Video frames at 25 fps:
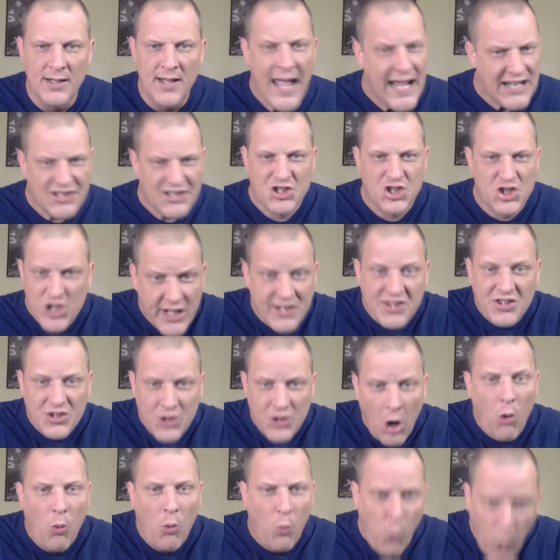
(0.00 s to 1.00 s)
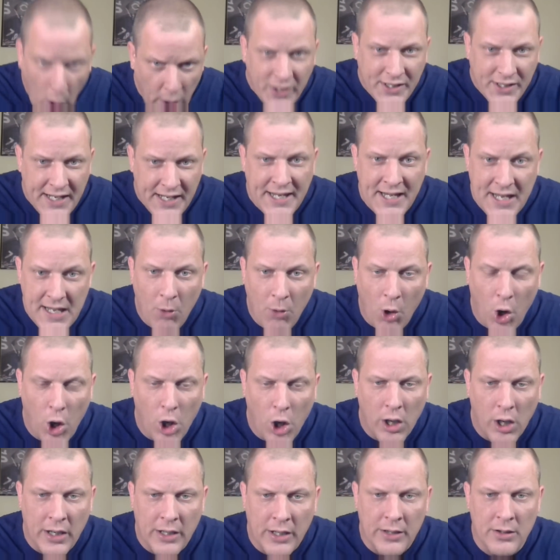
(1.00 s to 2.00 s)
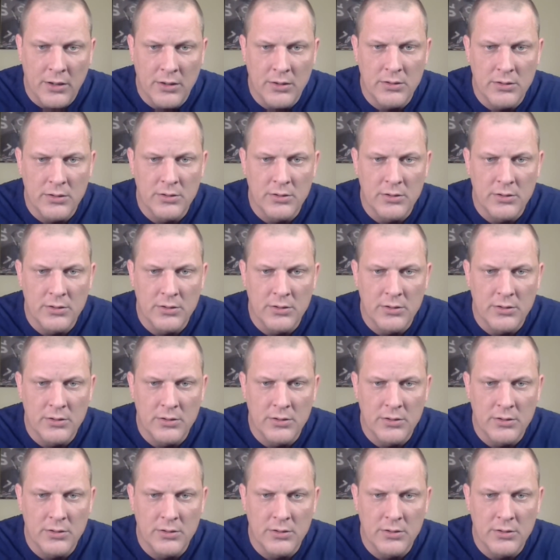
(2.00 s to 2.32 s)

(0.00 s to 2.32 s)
That shit don't work anymore!